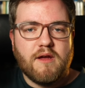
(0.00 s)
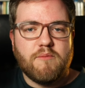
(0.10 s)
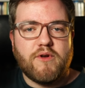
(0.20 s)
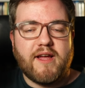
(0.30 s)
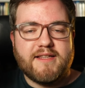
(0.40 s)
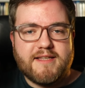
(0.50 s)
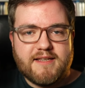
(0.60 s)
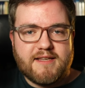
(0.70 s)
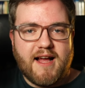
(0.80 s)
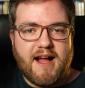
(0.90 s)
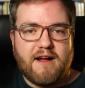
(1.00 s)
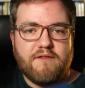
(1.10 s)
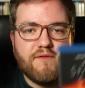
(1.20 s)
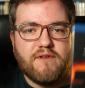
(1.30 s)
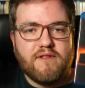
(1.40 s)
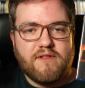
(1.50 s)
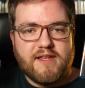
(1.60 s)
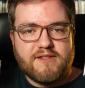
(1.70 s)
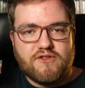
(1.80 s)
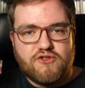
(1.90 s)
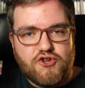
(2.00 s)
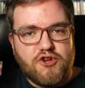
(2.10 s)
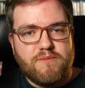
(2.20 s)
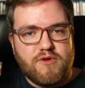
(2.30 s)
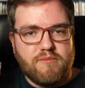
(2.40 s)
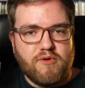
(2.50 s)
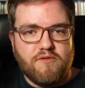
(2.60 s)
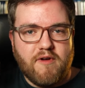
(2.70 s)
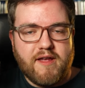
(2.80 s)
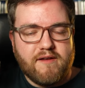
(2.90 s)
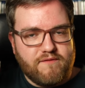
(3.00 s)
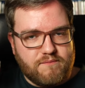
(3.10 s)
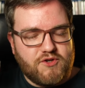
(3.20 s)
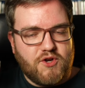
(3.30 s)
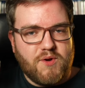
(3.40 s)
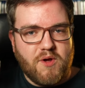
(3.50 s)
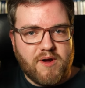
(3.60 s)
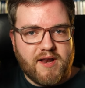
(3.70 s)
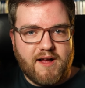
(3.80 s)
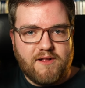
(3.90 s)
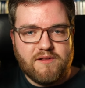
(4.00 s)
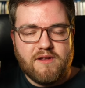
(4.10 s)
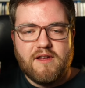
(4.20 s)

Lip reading: but I did have this German Blu-ray from Studio Canal